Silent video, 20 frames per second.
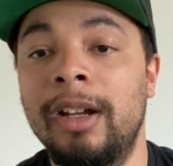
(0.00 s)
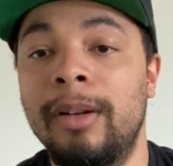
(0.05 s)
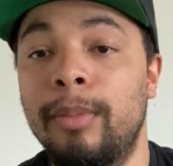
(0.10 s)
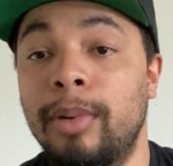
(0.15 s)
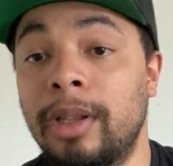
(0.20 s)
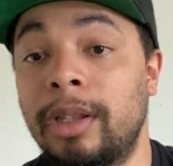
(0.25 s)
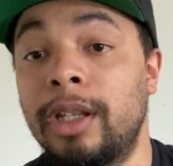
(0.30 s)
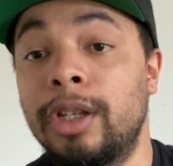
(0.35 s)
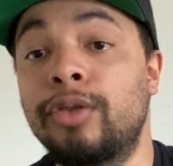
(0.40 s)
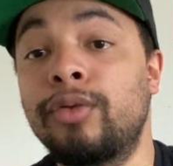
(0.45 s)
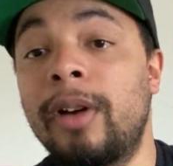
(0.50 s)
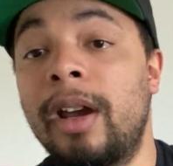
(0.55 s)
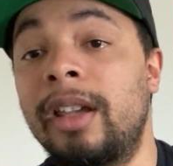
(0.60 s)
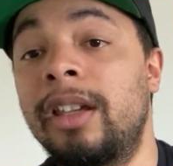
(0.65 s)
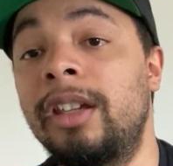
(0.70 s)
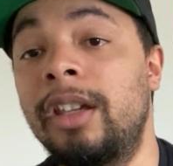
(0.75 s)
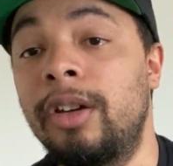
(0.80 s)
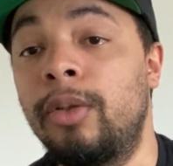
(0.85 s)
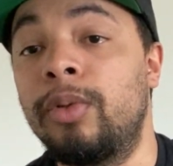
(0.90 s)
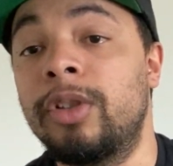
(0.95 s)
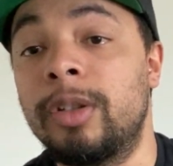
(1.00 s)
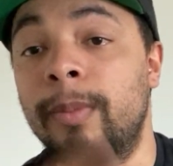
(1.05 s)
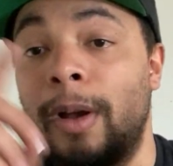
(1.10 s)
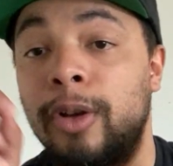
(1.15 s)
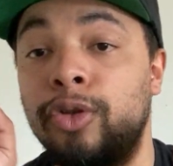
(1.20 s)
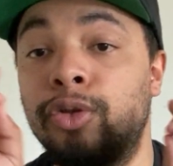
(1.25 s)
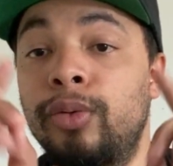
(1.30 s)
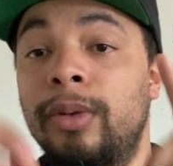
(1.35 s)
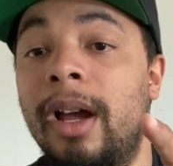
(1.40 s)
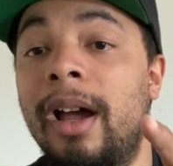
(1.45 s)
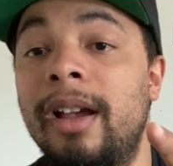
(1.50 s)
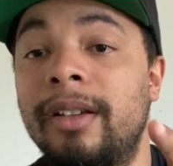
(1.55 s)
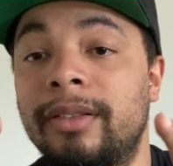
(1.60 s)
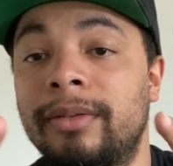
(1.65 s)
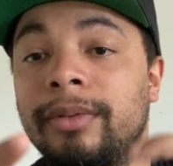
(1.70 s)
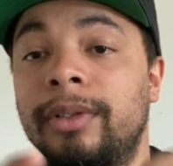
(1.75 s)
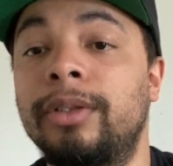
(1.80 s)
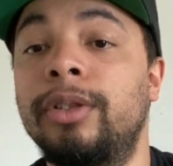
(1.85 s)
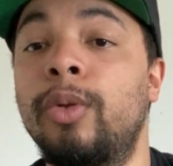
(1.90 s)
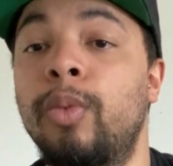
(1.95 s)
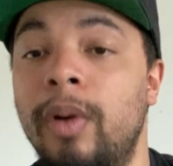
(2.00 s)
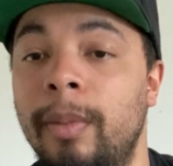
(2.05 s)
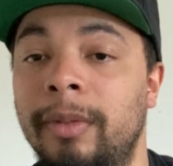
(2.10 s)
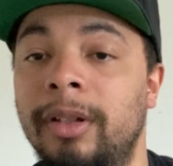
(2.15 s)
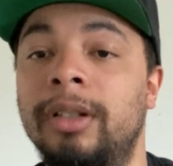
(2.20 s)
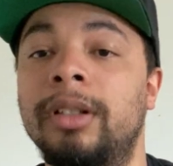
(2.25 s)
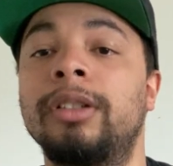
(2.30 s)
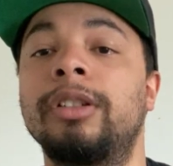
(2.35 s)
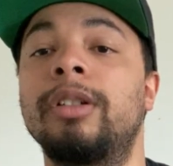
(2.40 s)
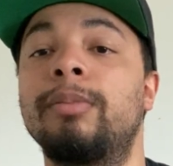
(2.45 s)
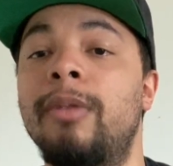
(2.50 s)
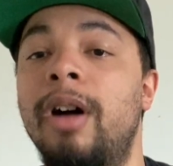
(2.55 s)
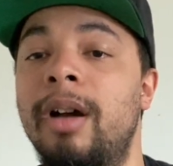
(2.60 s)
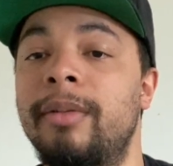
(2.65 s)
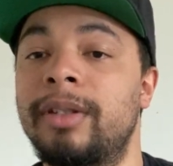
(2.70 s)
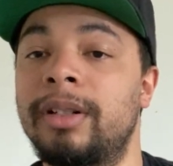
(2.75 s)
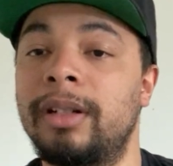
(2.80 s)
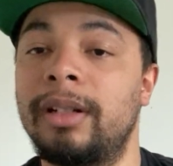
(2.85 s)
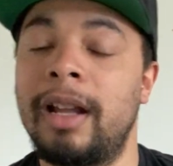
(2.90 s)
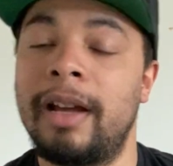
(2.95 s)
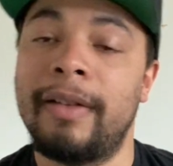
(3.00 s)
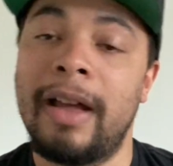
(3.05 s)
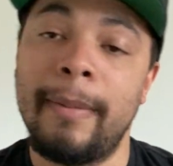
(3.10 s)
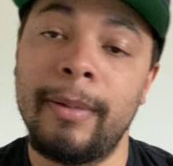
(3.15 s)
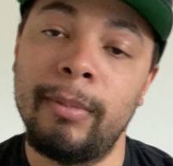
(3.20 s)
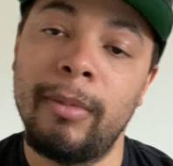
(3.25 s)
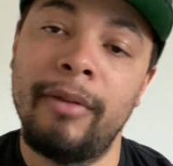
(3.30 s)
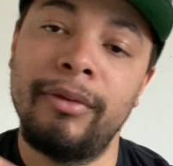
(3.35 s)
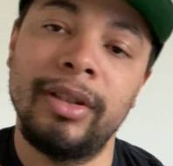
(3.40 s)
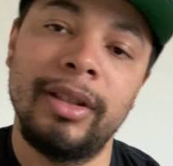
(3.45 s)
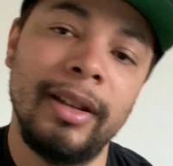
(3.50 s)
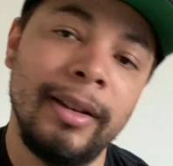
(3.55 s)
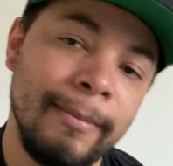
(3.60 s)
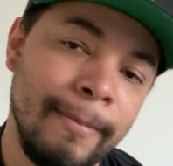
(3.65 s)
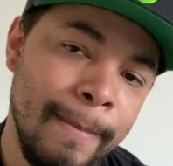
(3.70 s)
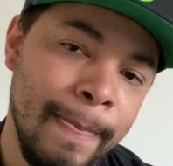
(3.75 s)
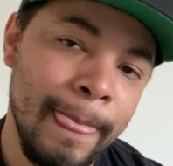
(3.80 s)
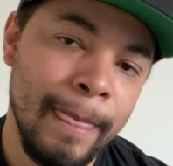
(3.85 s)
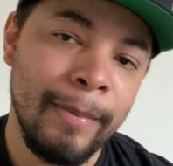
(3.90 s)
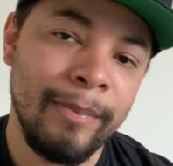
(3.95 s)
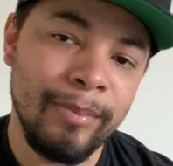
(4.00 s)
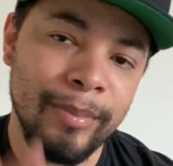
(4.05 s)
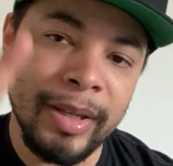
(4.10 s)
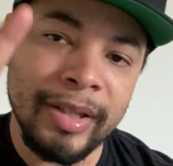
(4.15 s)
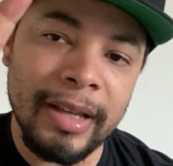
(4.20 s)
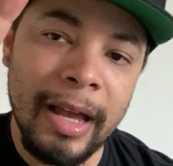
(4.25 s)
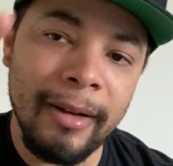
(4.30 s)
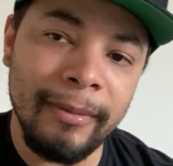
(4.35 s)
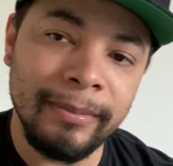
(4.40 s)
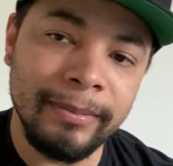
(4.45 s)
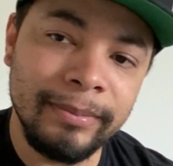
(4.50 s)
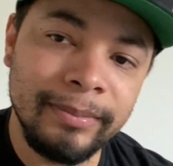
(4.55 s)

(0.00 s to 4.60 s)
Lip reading: But this right here was about you guys, the women, the moms in the life. Happy Mother's Day. Peace out.